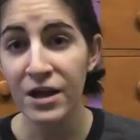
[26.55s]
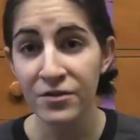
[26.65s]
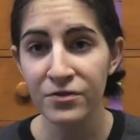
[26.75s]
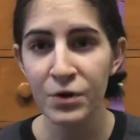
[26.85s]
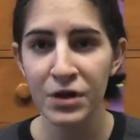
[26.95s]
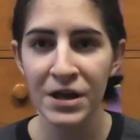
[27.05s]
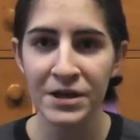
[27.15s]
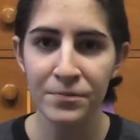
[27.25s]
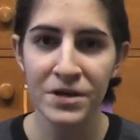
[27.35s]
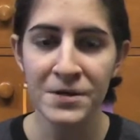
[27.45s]
If you're
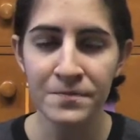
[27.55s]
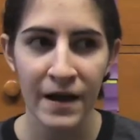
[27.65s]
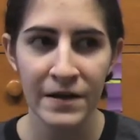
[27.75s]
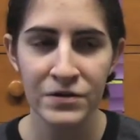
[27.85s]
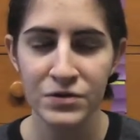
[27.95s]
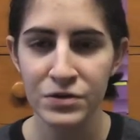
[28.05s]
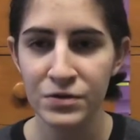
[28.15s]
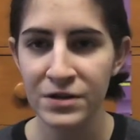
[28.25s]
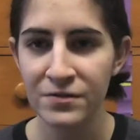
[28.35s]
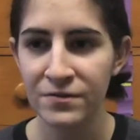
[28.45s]
like me, and you
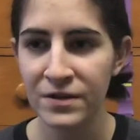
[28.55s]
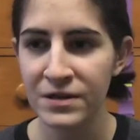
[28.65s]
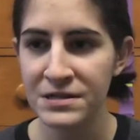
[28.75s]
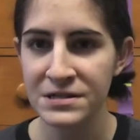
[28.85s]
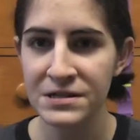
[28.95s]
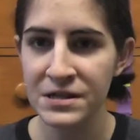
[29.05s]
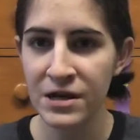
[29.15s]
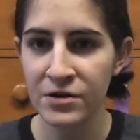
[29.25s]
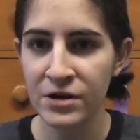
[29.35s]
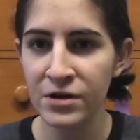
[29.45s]
live in a city
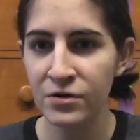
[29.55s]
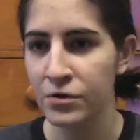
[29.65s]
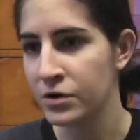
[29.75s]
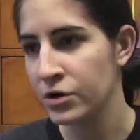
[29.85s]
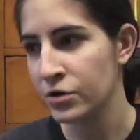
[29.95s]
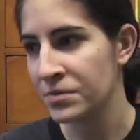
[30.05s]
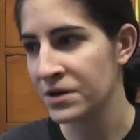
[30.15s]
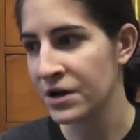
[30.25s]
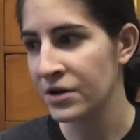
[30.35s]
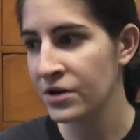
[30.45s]
area or an urban
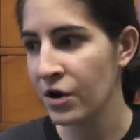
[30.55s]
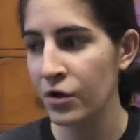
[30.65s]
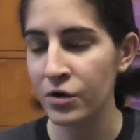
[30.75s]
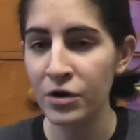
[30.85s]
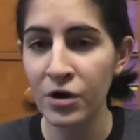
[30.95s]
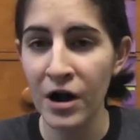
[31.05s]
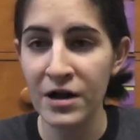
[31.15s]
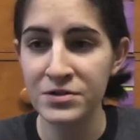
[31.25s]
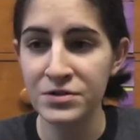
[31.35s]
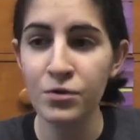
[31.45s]
area, or you're
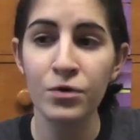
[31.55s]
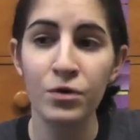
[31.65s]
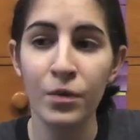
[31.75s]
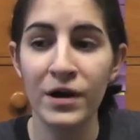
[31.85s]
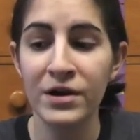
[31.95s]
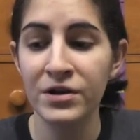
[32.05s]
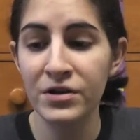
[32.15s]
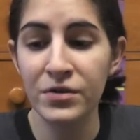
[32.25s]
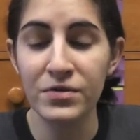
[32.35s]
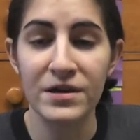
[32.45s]
at a school where, you
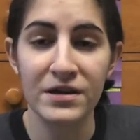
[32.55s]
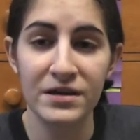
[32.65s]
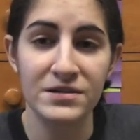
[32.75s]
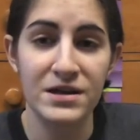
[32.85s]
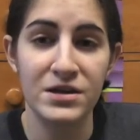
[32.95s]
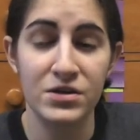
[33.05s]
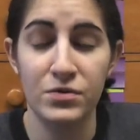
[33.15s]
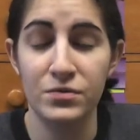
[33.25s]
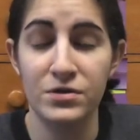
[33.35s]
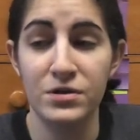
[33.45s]
know, they can take
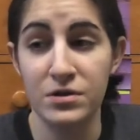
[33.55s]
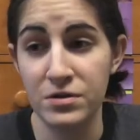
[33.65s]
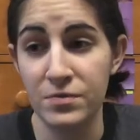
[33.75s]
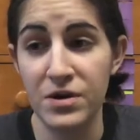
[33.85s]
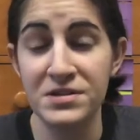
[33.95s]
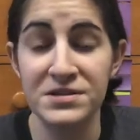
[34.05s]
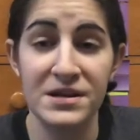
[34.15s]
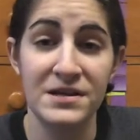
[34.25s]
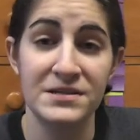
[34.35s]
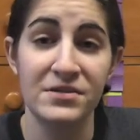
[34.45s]
you the bus to
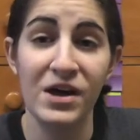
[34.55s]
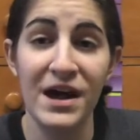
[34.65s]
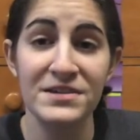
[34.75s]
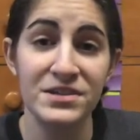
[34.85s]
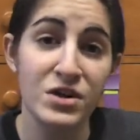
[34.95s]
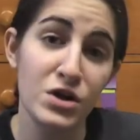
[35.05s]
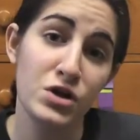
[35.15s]
get to class,